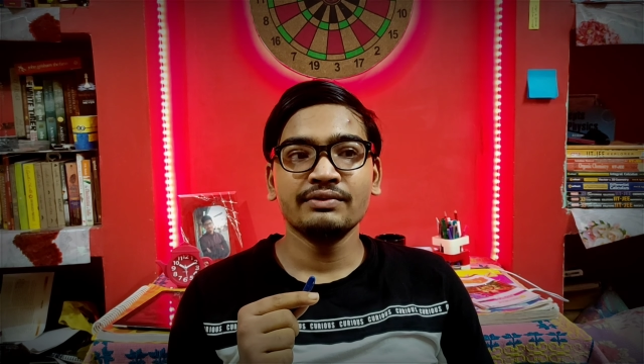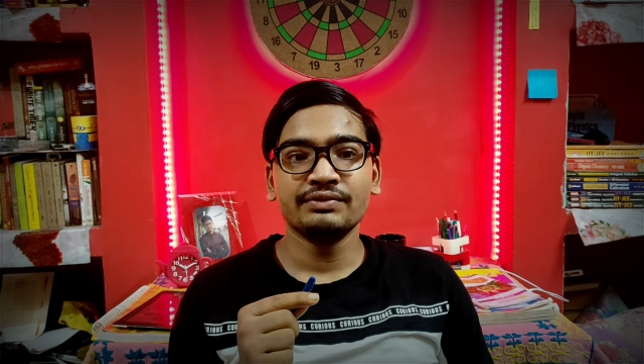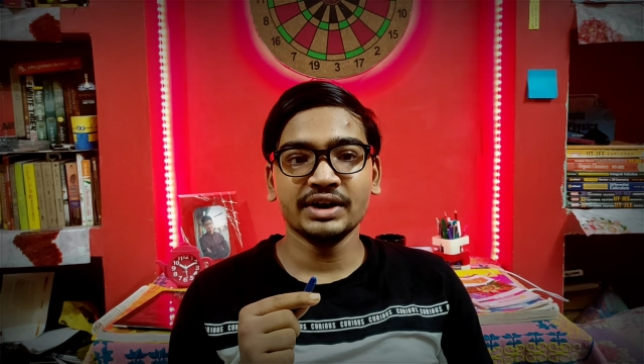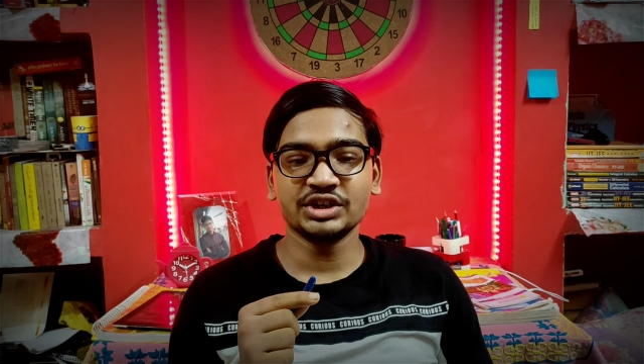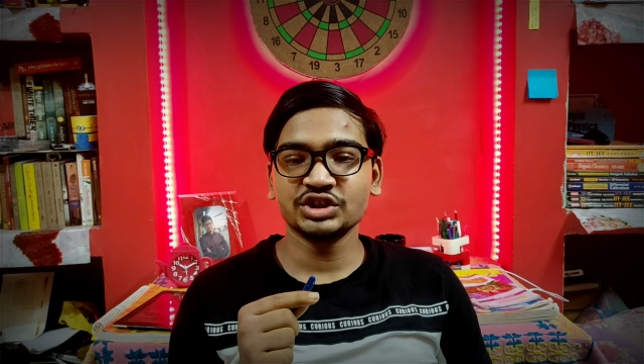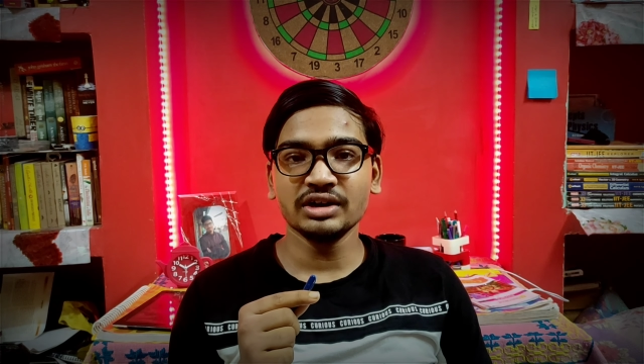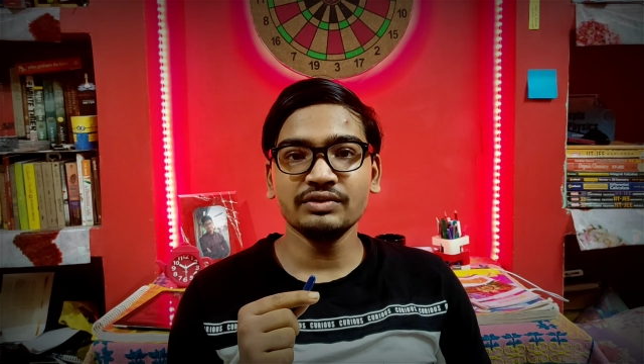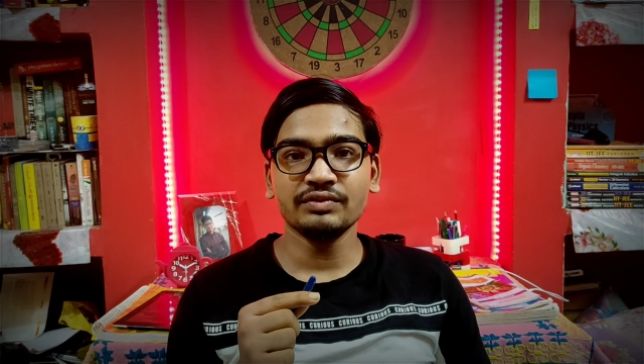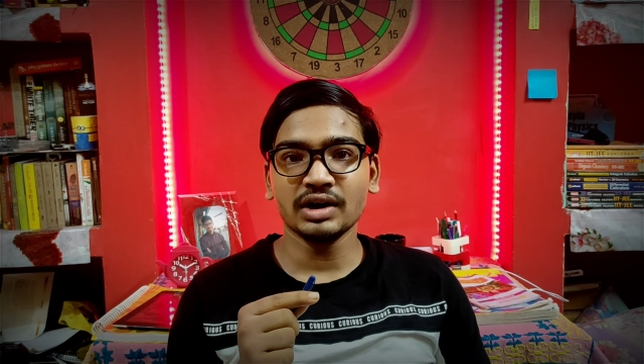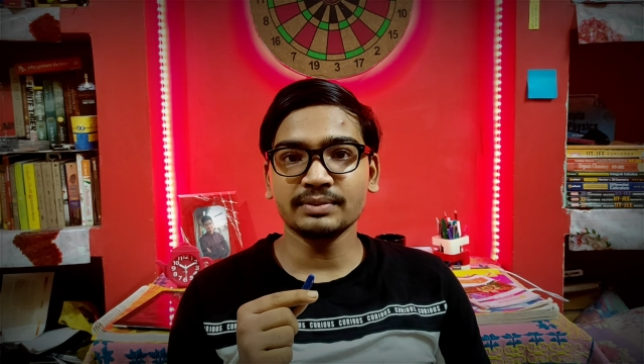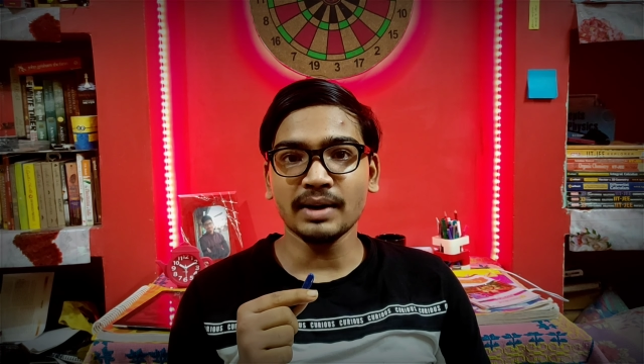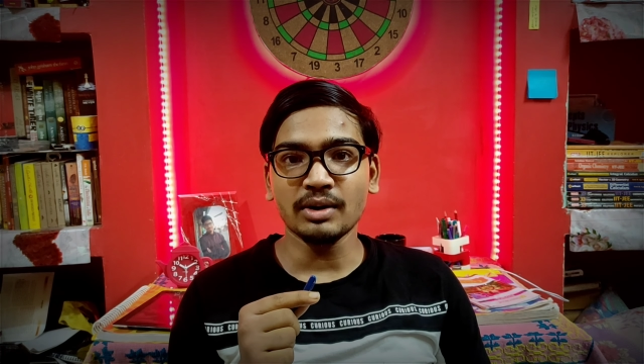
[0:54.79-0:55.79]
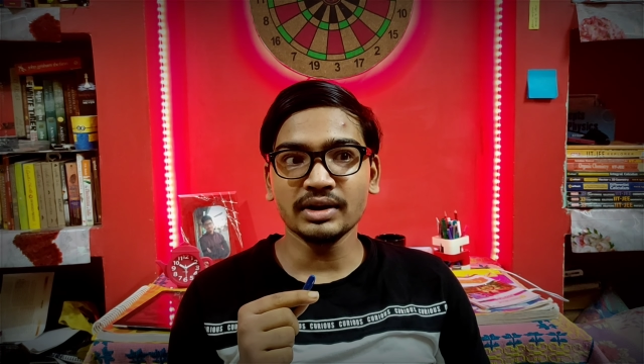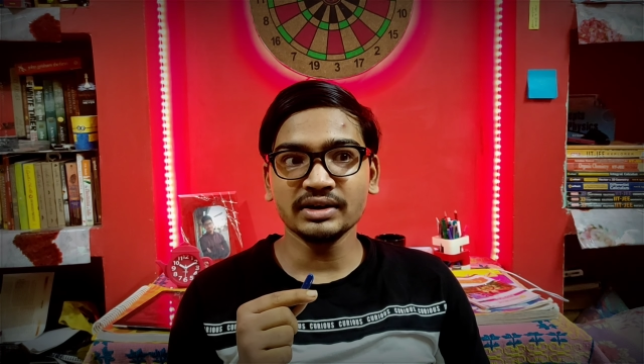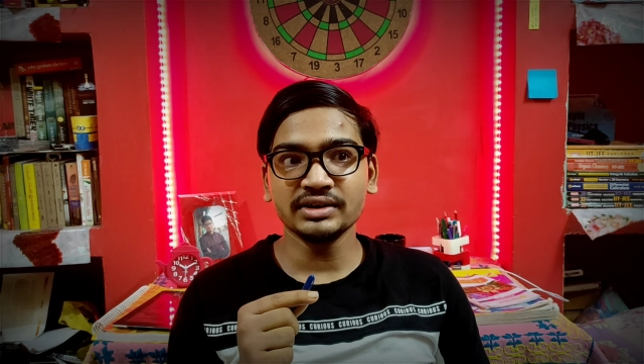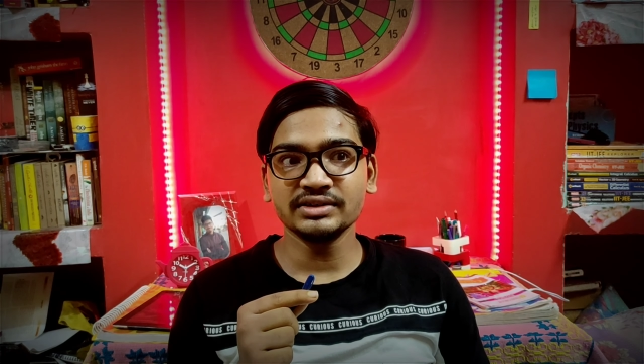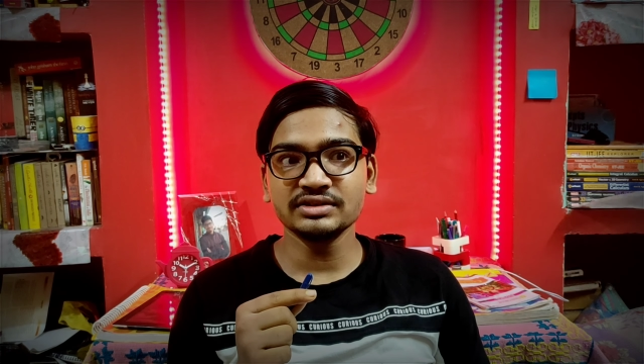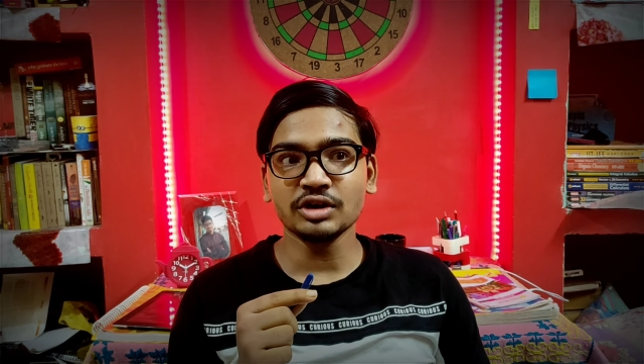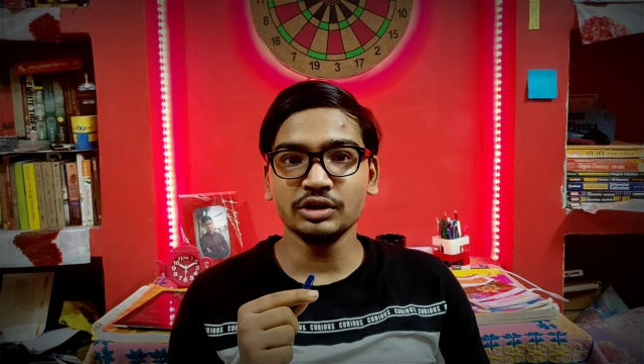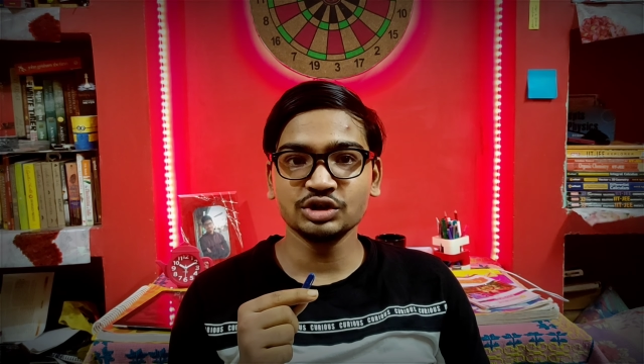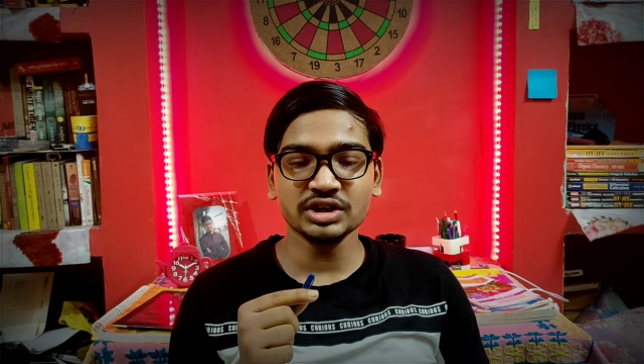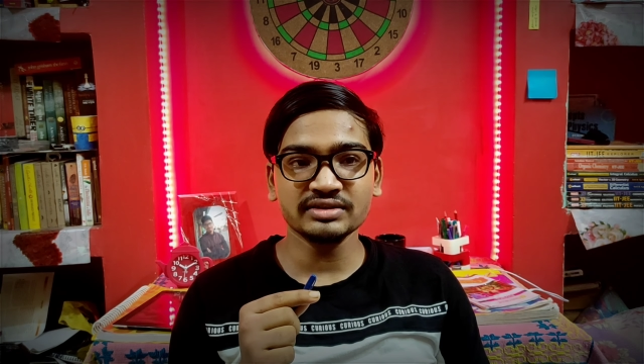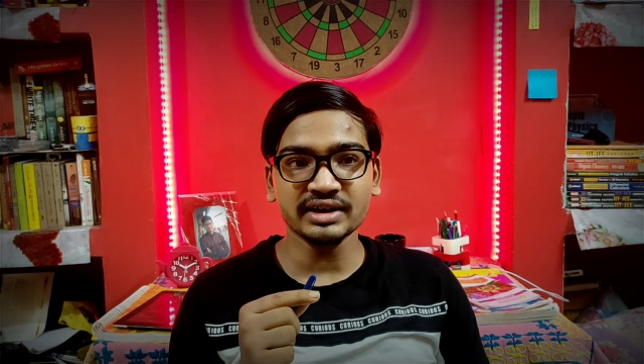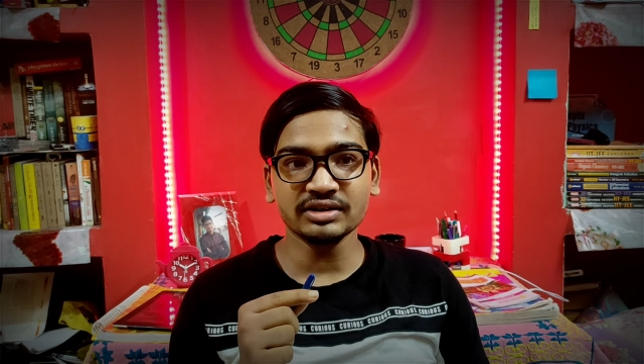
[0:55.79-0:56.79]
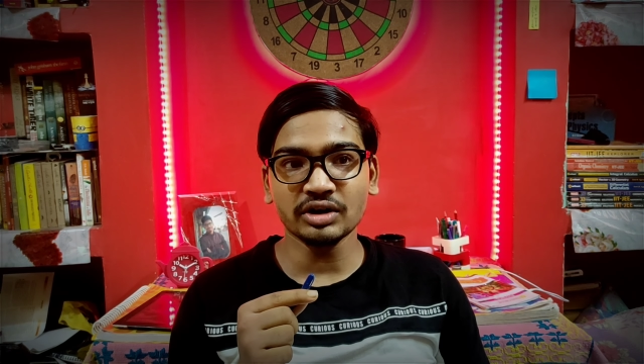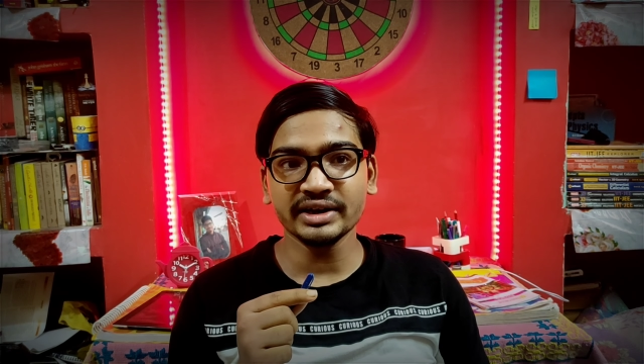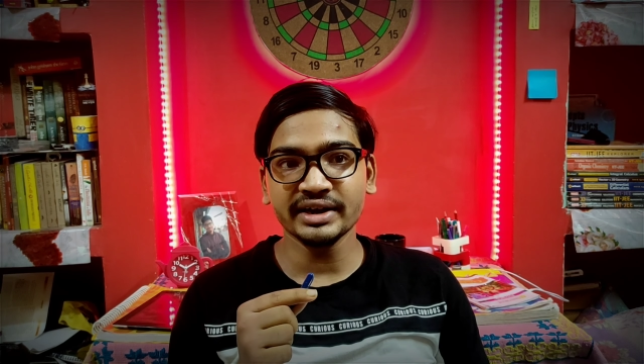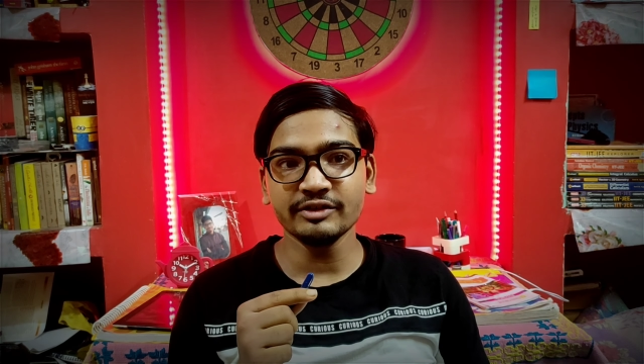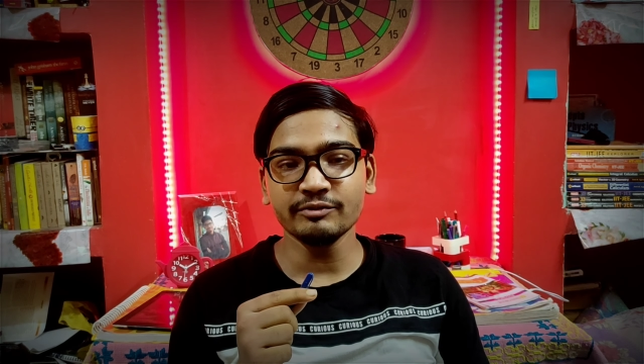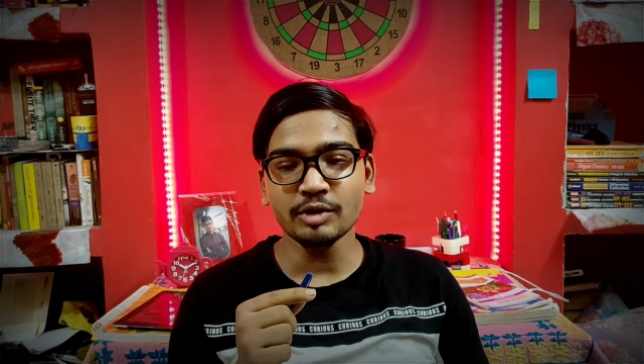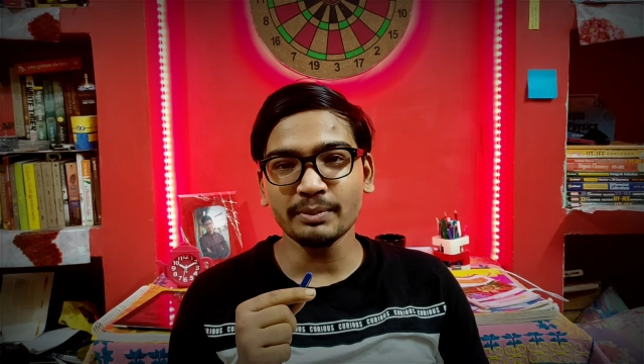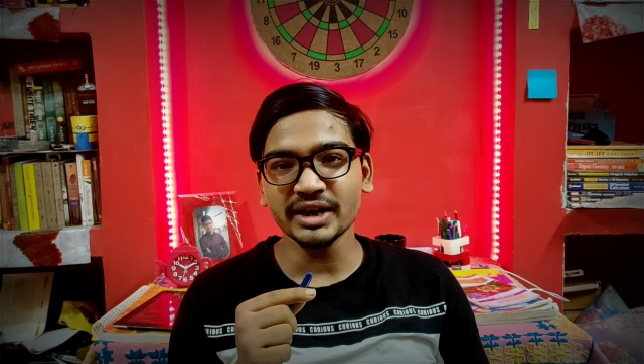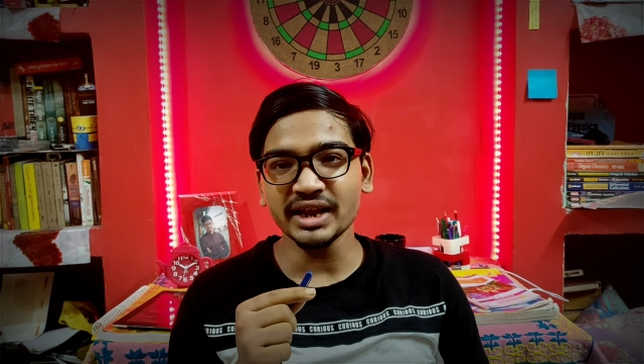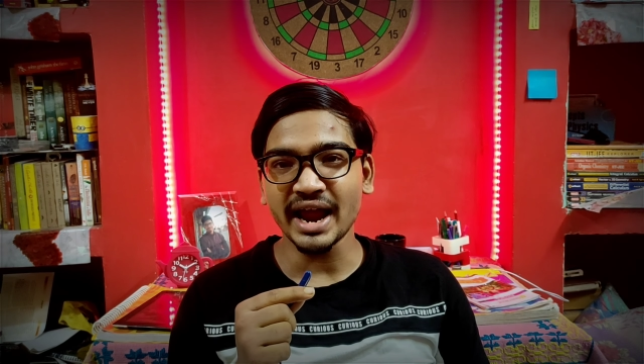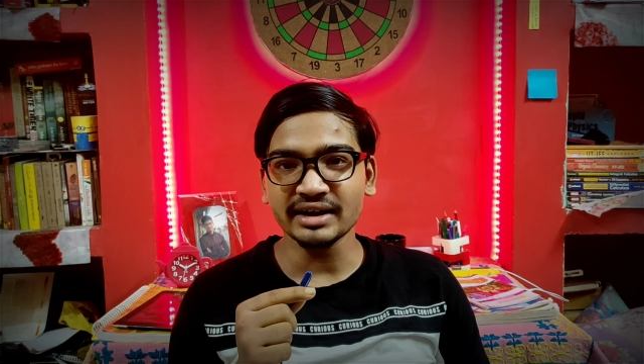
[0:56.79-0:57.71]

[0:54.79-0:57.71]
friction, work power energy, solutions and colligative property,